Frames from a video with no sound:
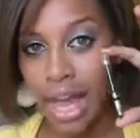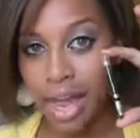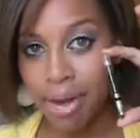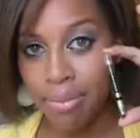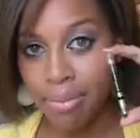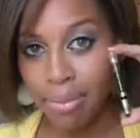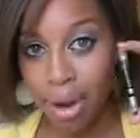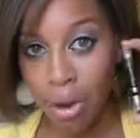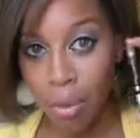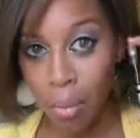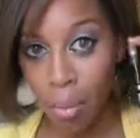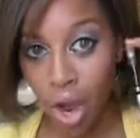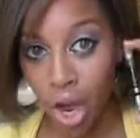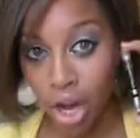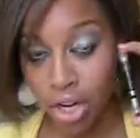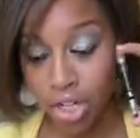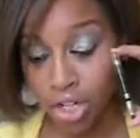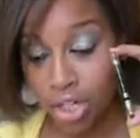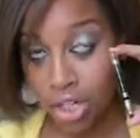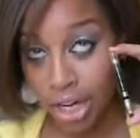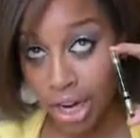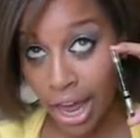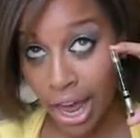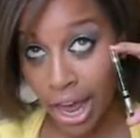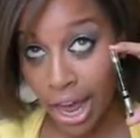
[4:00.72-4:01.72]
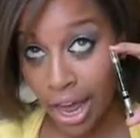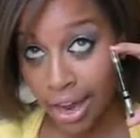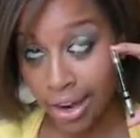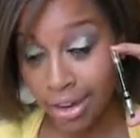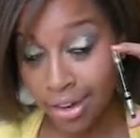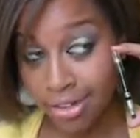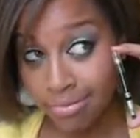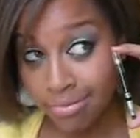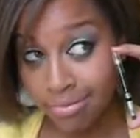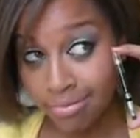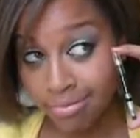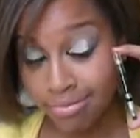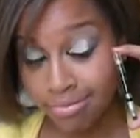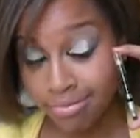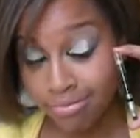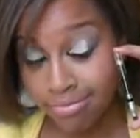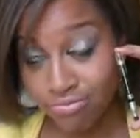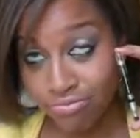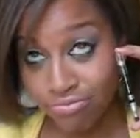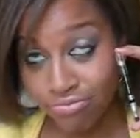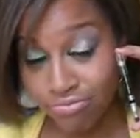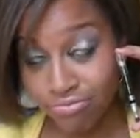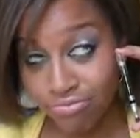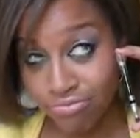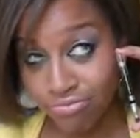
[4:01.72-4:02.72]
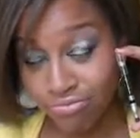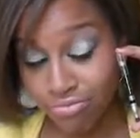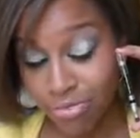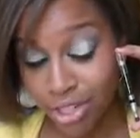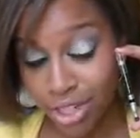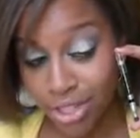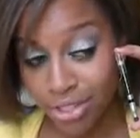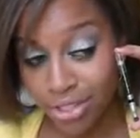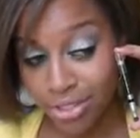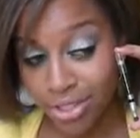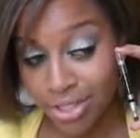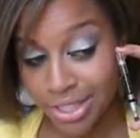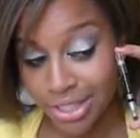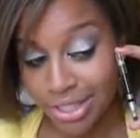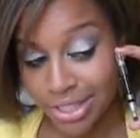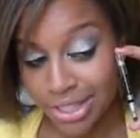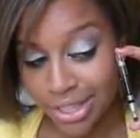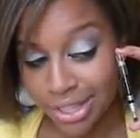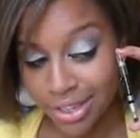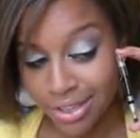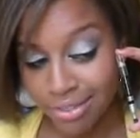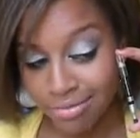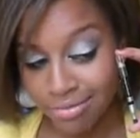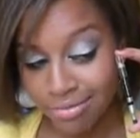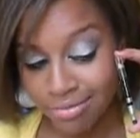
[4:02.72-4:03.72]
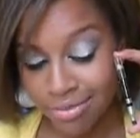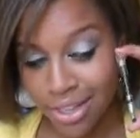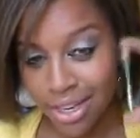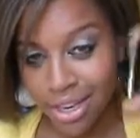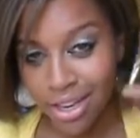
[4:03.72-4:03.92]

to line my waterline, as you can see.